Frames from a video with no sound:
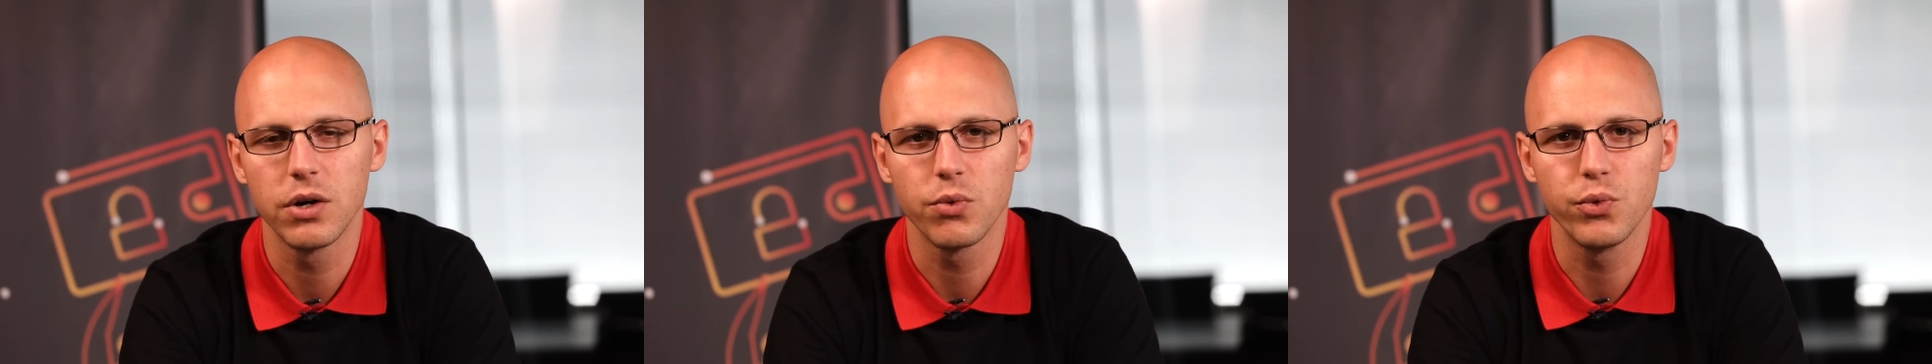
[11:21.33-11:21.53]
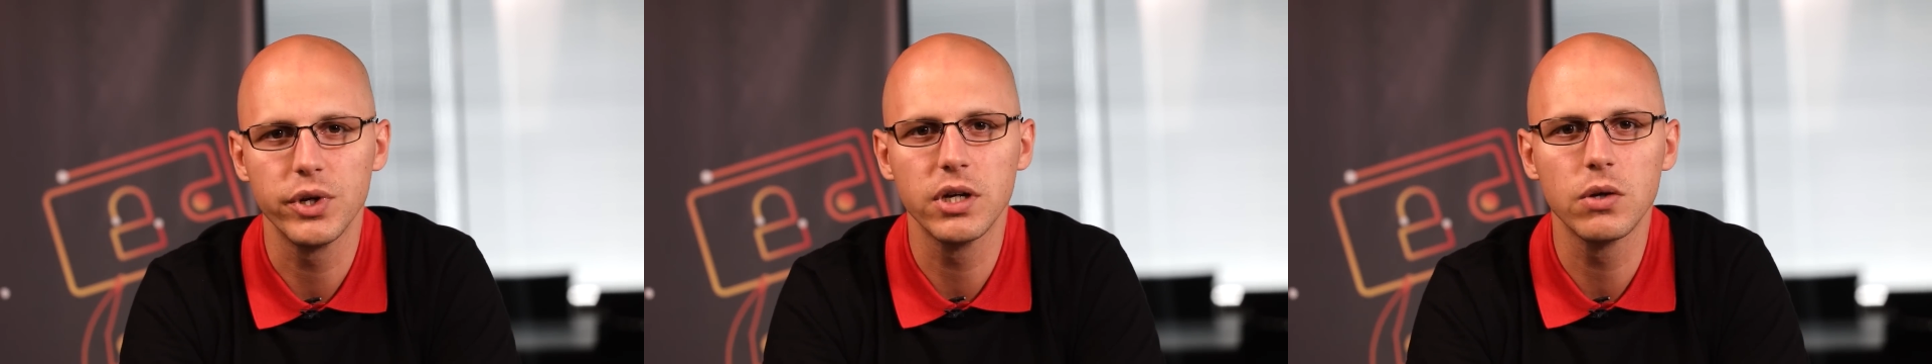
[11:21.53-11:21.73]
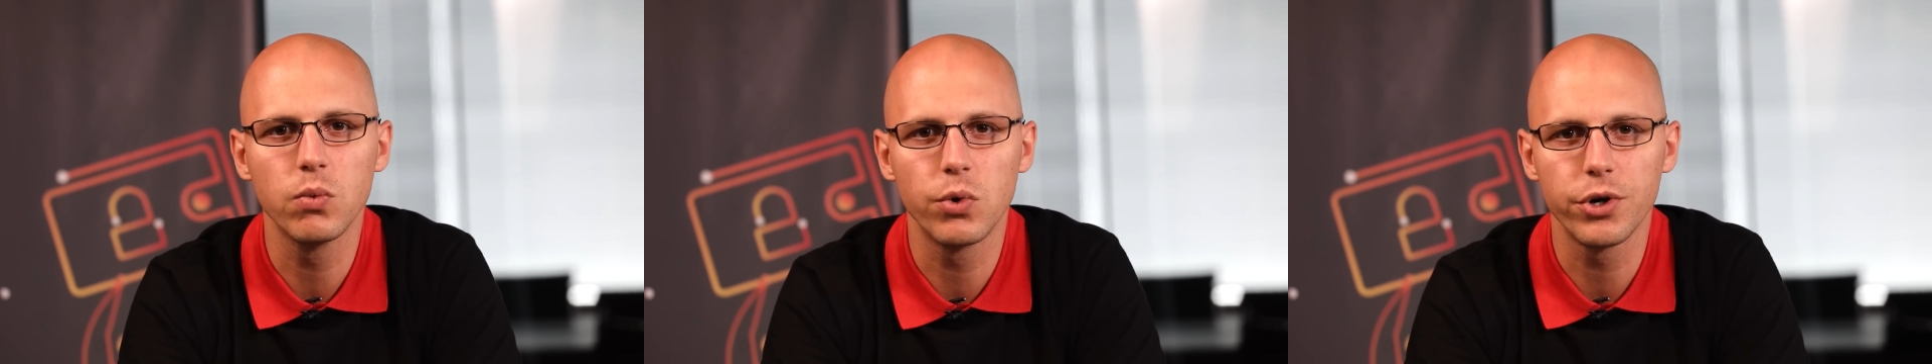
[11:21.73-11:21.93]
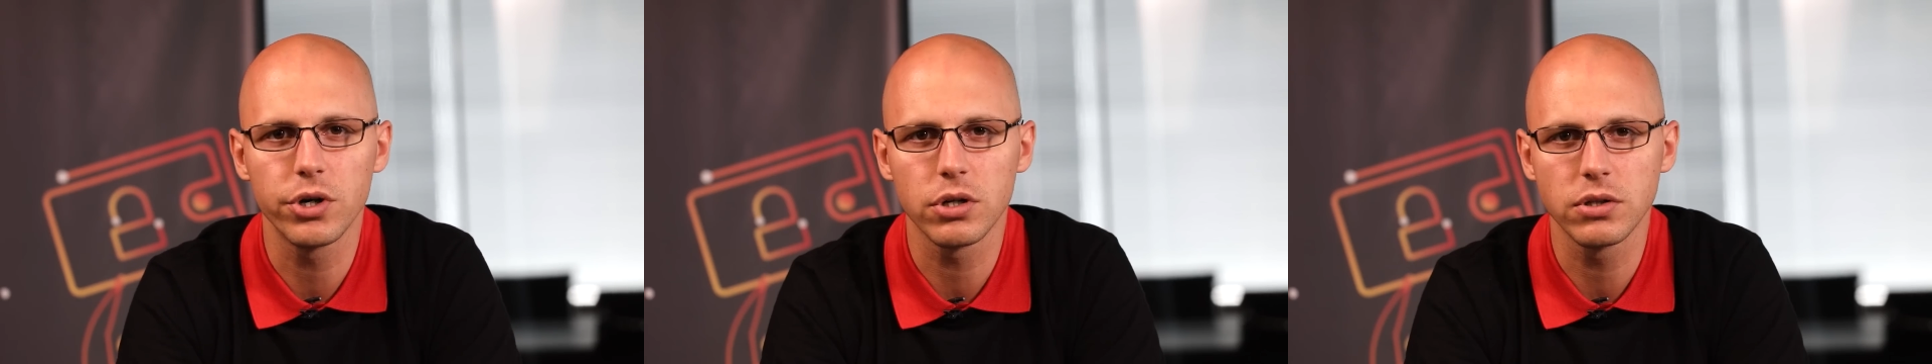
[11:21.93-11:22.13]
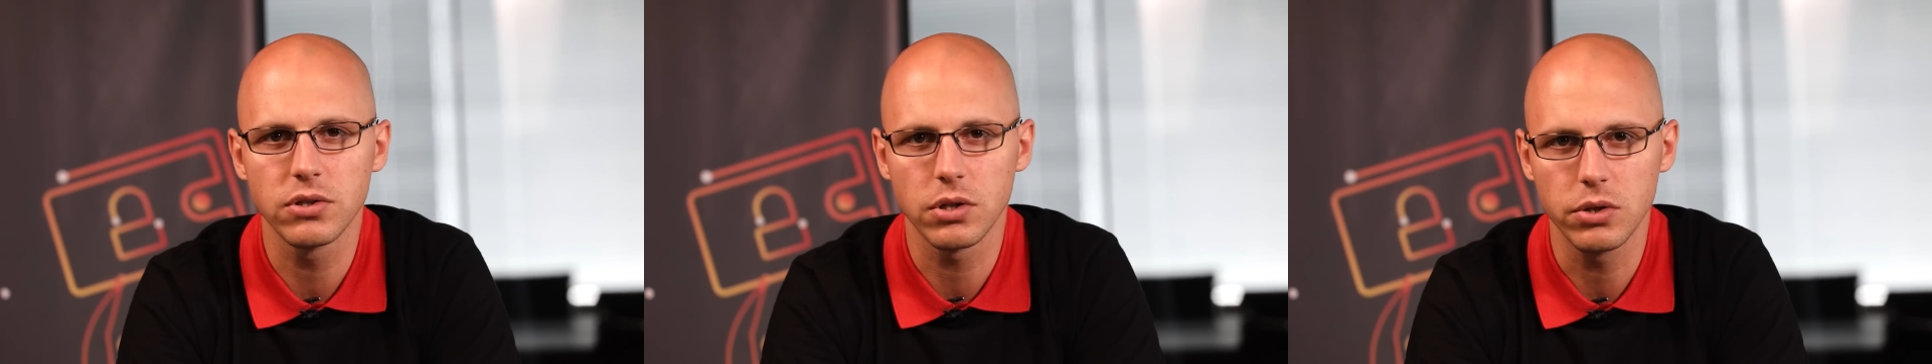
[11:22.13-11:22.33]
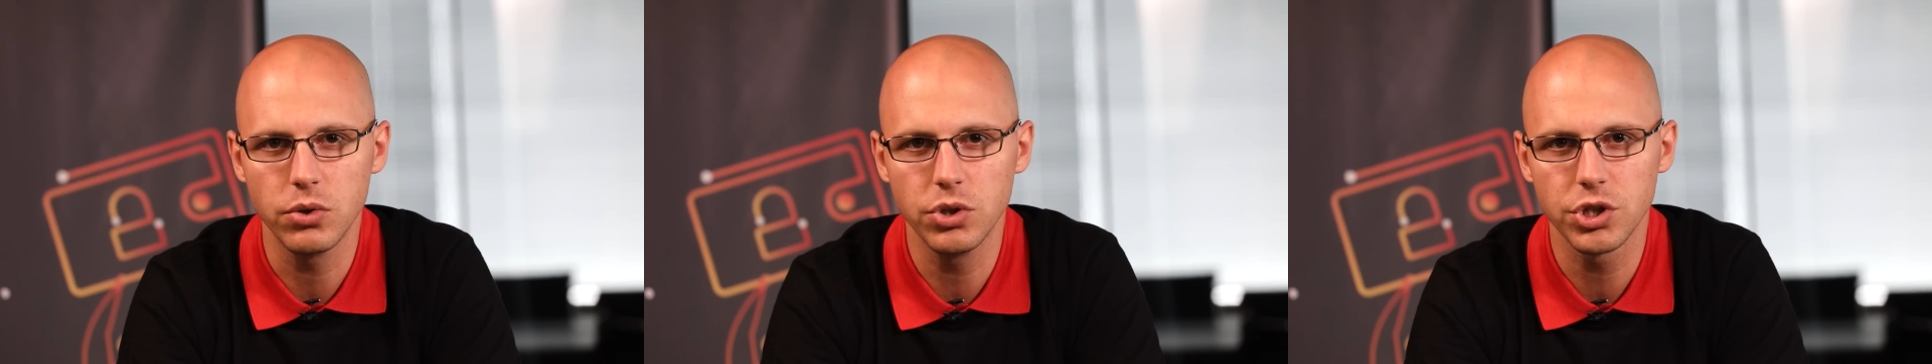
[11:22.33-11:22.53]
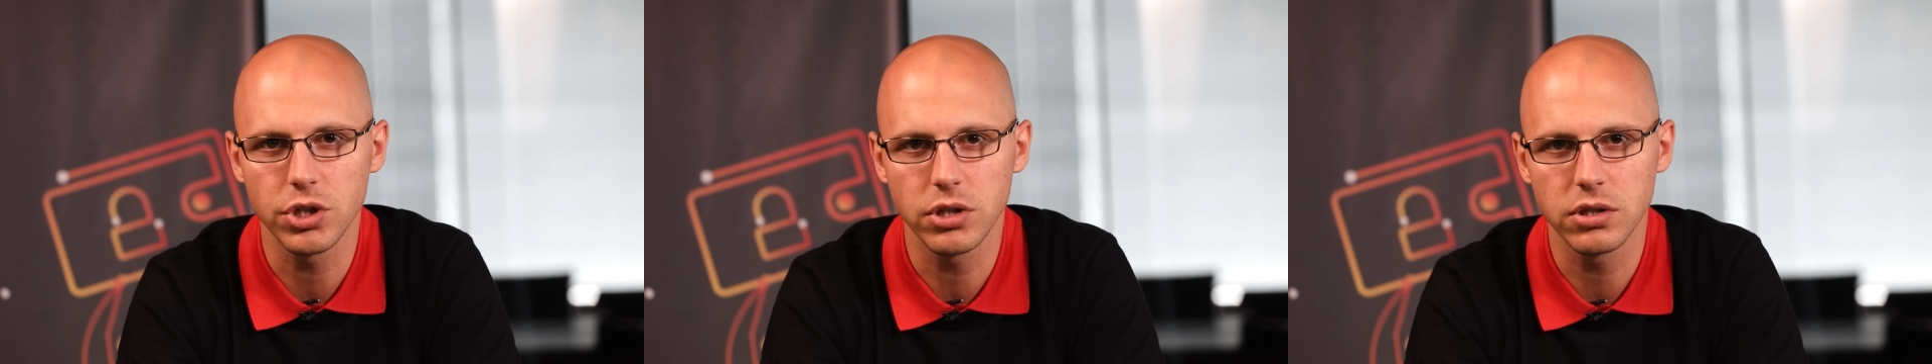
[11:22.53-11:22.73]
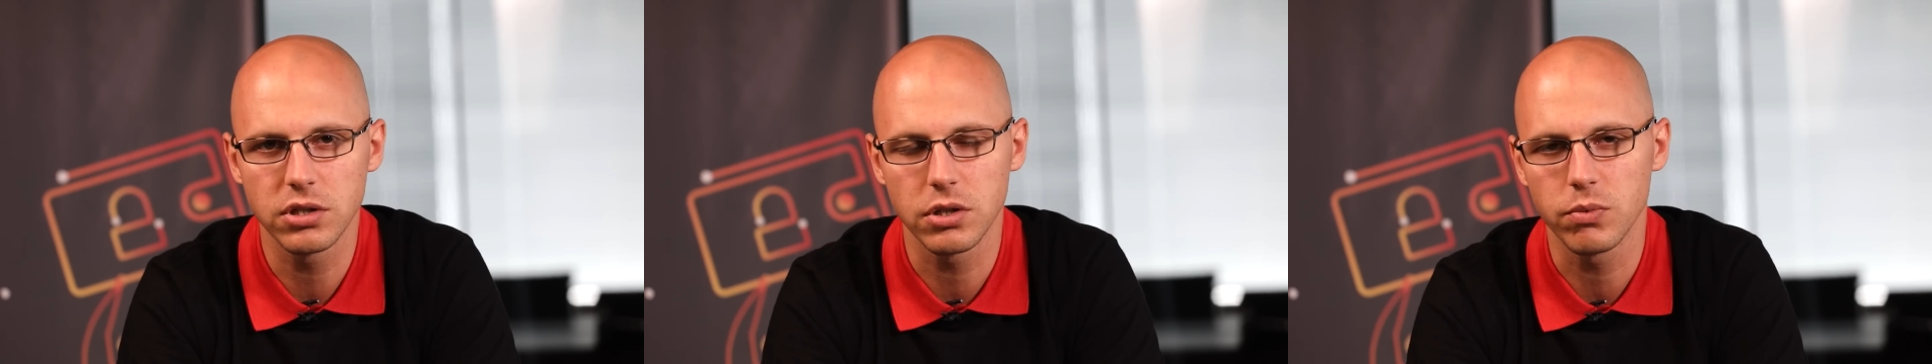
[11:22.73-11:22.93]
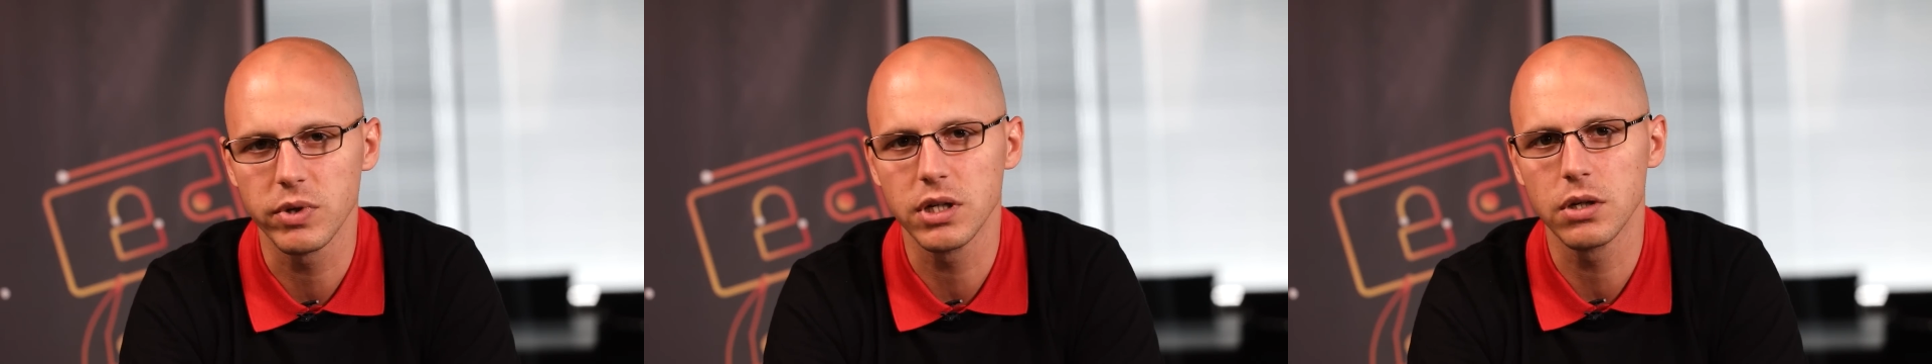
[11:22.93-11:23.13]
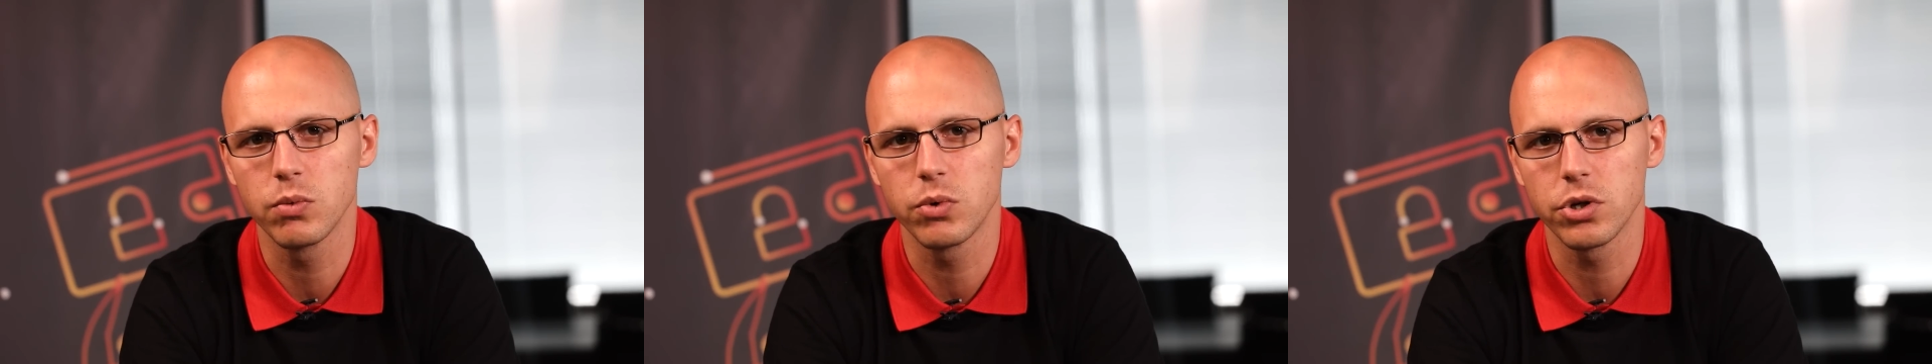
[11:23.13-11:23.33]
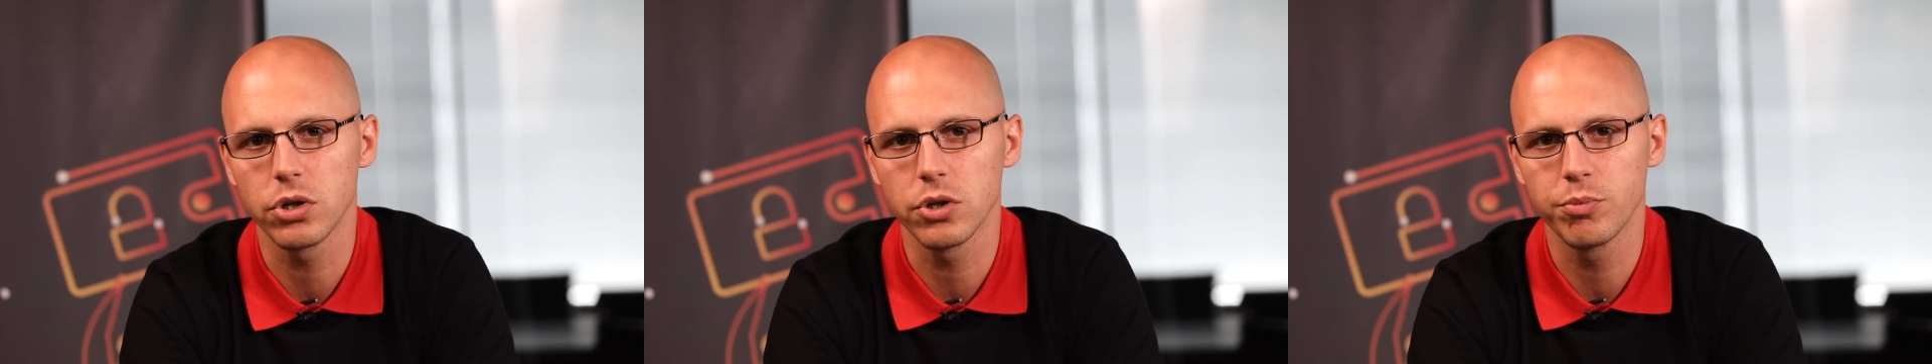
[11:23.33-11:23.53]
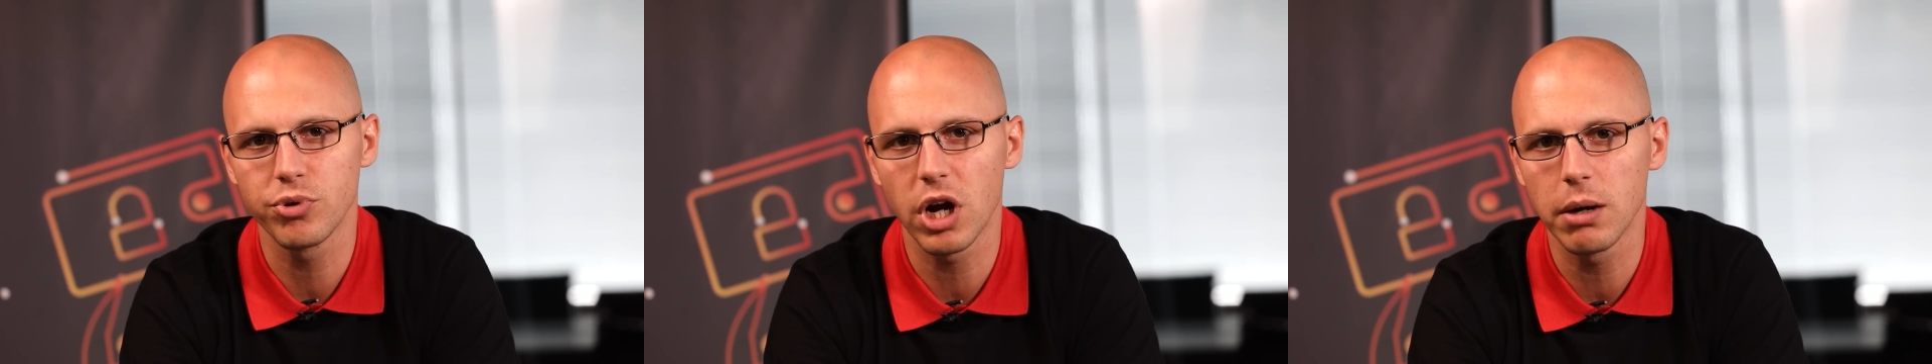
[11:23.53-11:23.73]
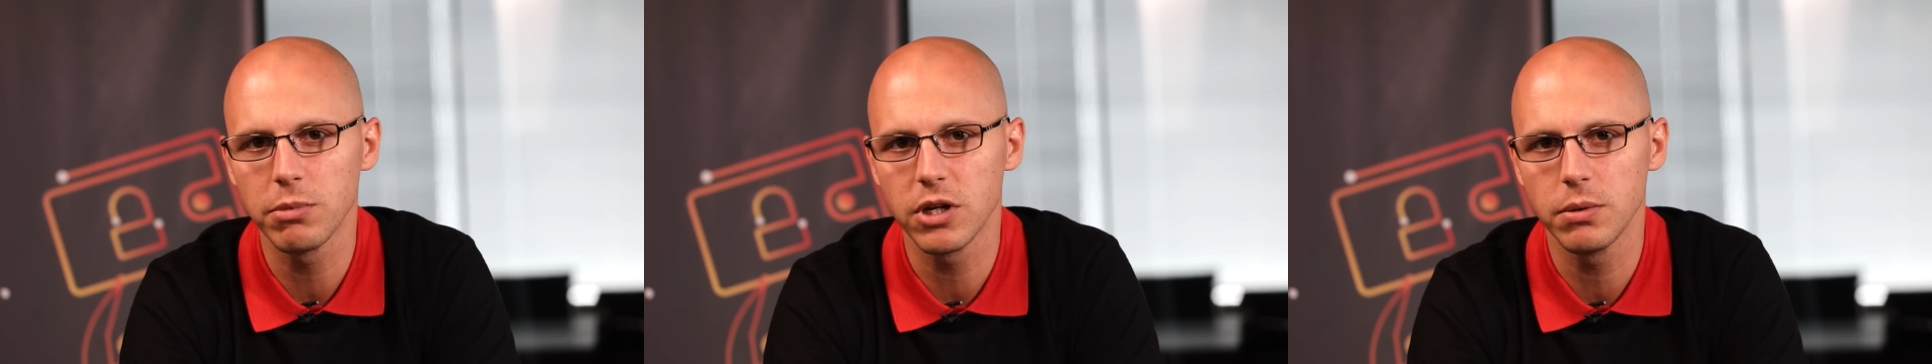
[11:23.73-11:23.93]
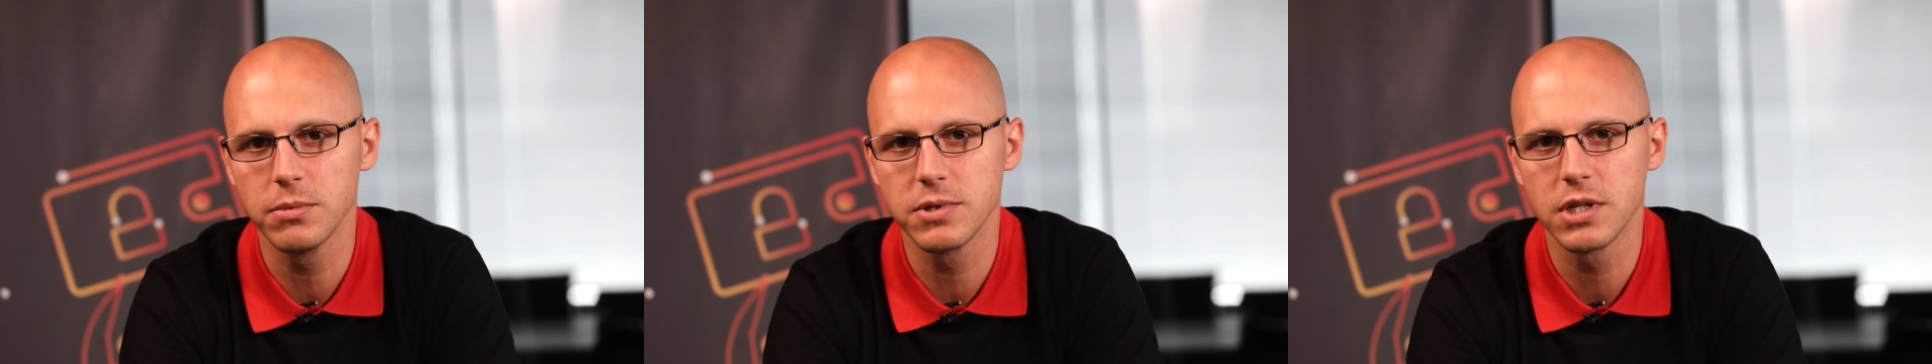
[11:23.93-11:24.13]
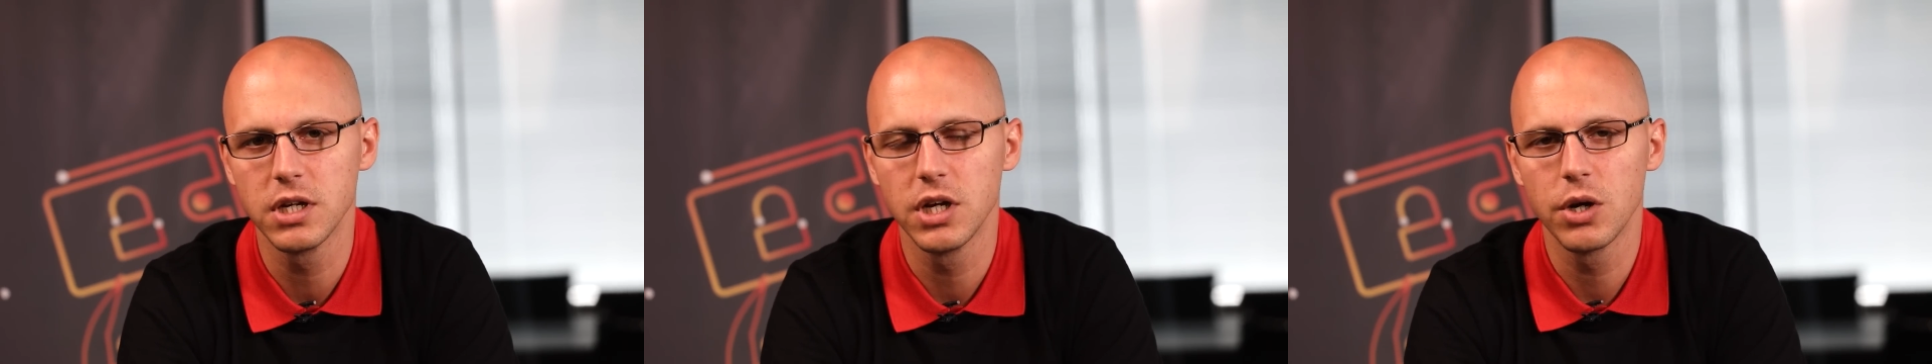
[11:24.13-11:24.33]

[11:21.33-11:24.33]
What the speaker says: real-world solutions to real-world problems,